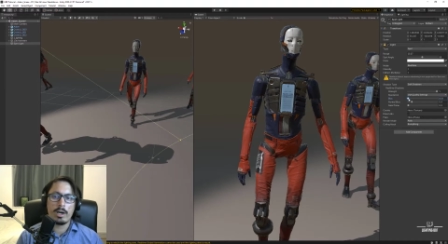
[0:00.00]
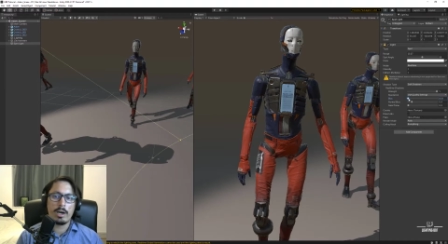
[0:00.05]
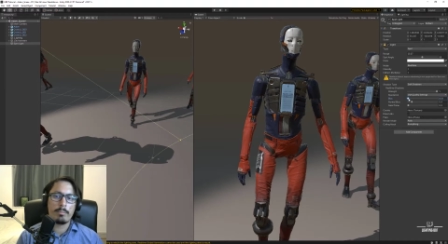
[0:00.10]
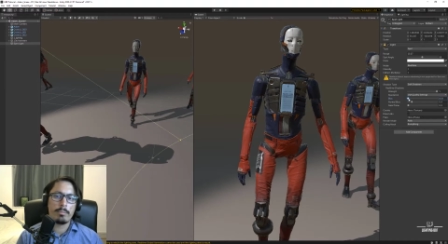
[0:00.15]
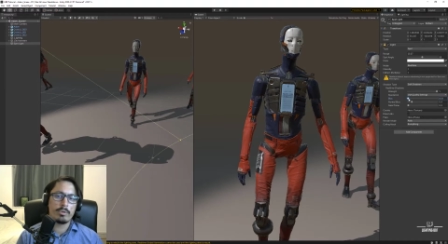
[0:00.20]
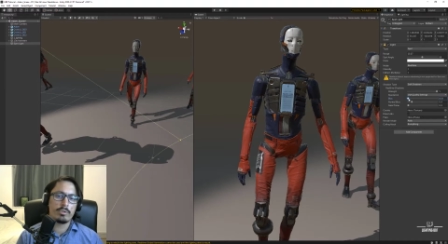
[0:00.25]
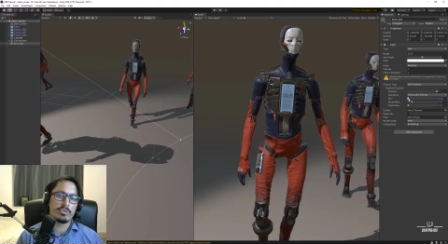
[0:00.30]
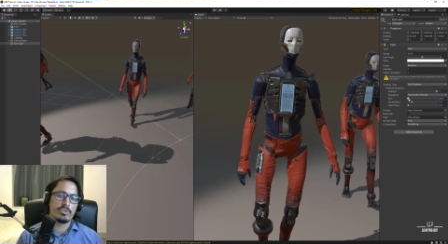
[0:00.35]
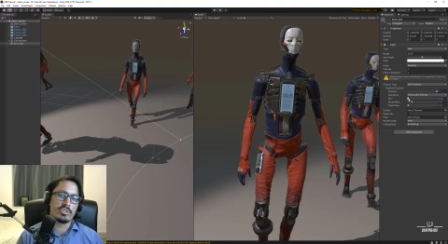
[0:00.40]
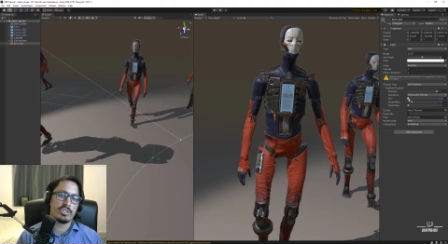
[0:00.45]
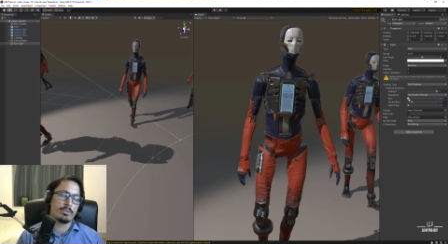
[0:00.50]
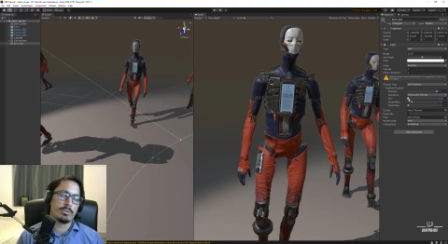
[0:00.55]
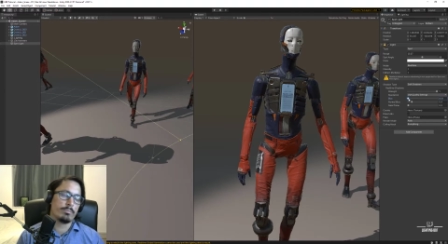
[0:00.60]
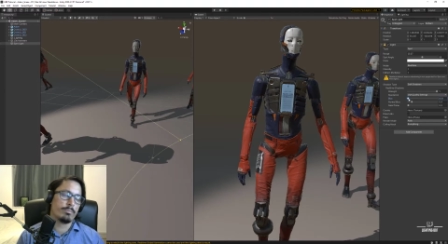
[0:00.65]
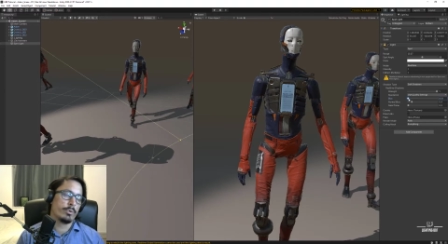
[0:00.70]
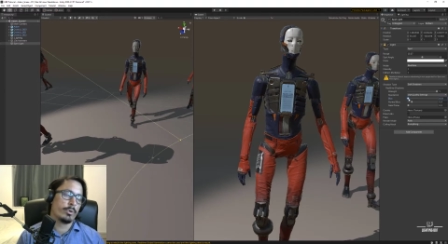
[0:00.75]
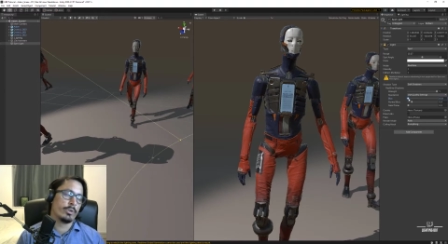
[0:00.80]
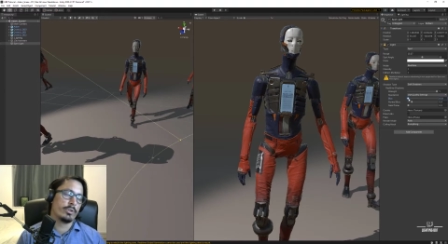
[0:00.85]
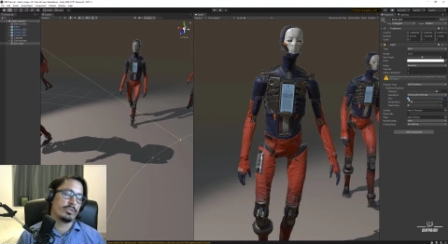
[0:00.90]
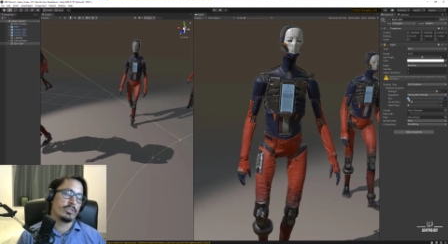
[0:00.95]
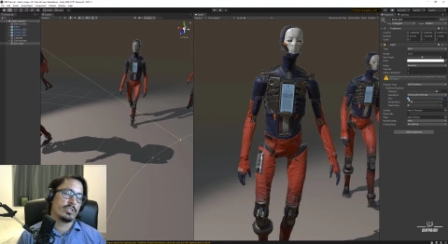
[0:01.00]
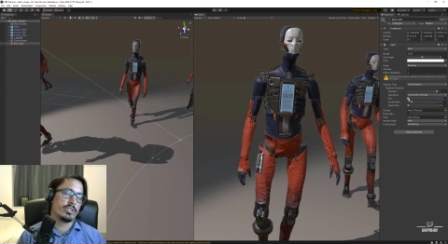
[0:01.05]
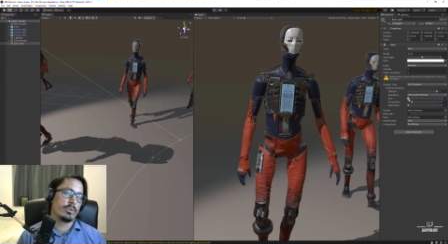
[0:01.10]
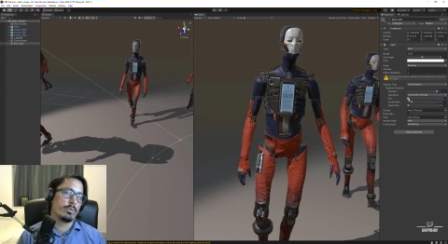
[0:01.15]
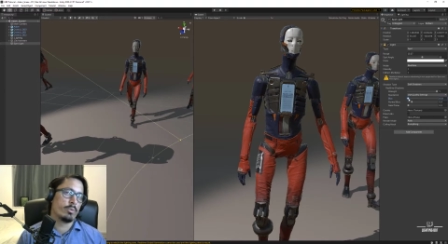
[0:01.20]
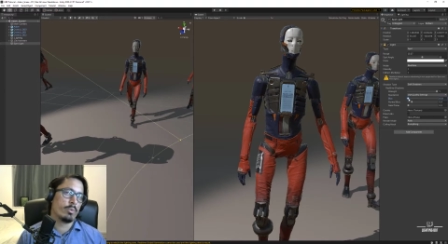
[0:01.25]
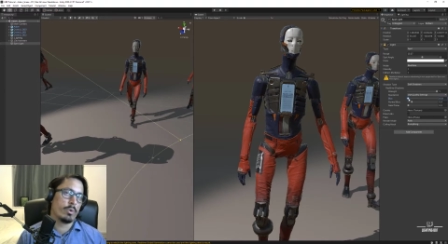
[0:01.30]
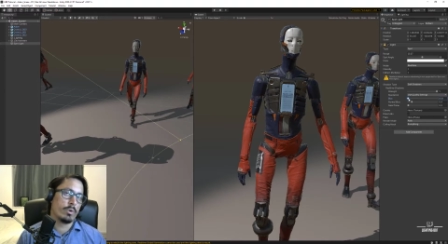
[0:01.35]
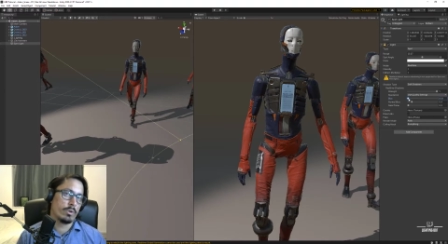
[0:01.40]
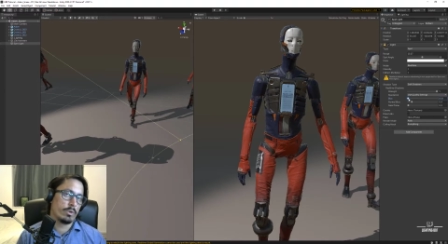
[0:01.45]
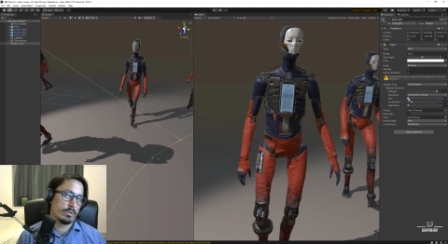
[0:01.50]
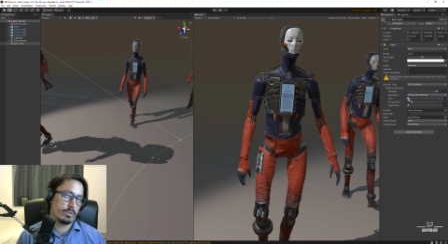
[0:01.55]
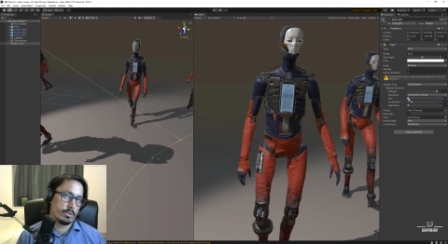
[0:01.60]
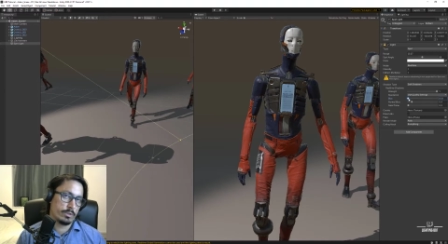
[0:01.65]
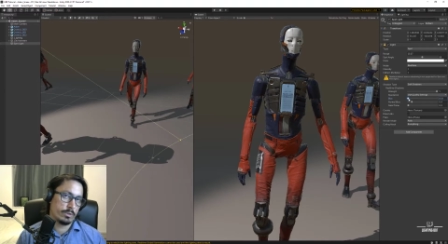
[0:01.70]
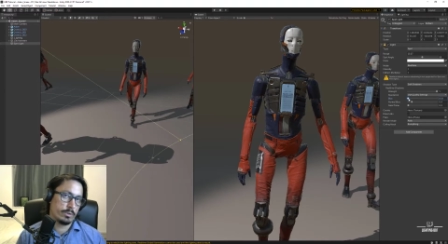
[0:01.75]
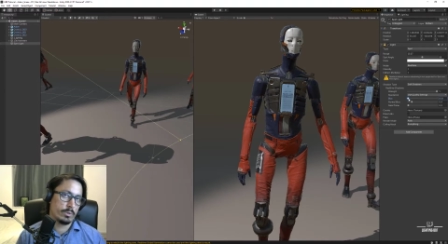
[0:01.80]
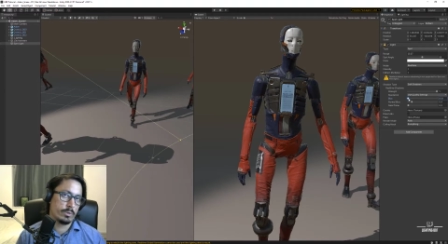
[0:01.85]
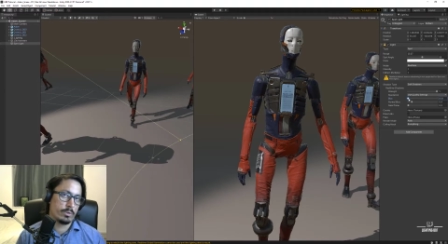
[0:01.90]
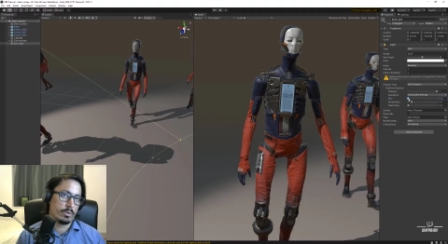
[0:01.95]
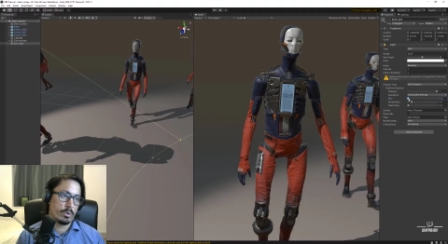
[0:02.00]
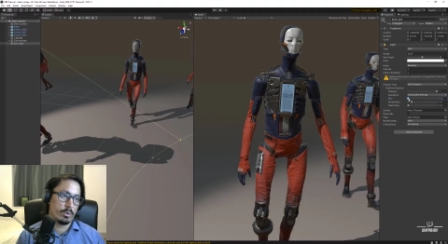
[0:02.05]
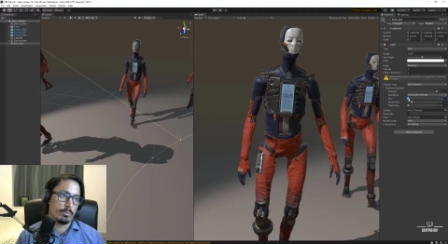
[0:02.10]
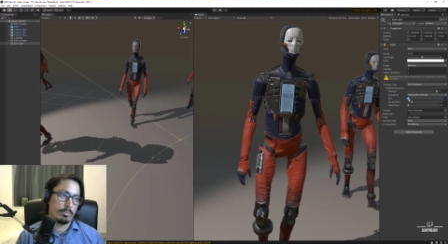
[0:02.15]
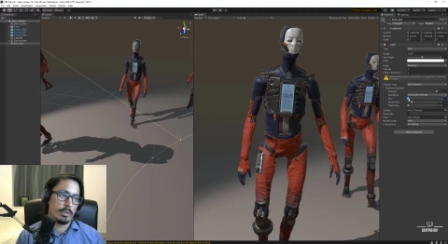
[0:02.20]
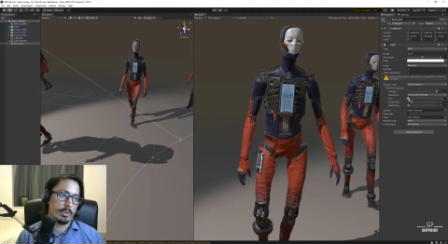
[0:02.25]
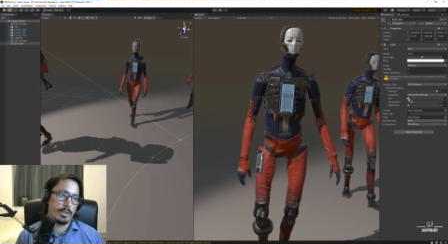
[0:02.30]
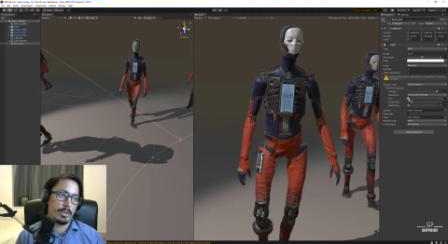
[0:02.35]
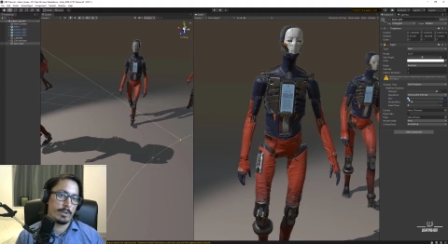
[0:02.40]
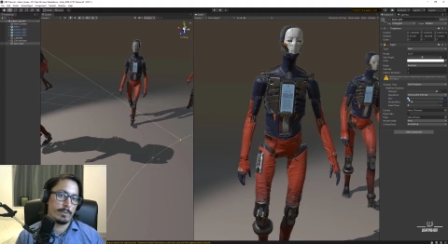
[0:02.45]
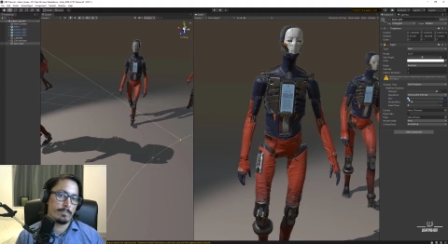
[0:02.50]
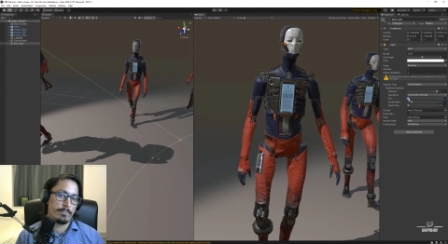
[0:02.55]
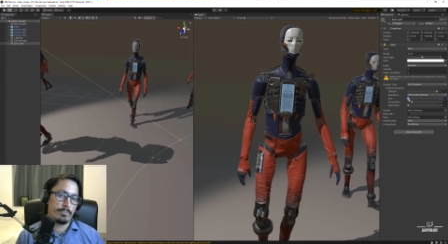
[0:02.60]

about zero point zero one or two normally.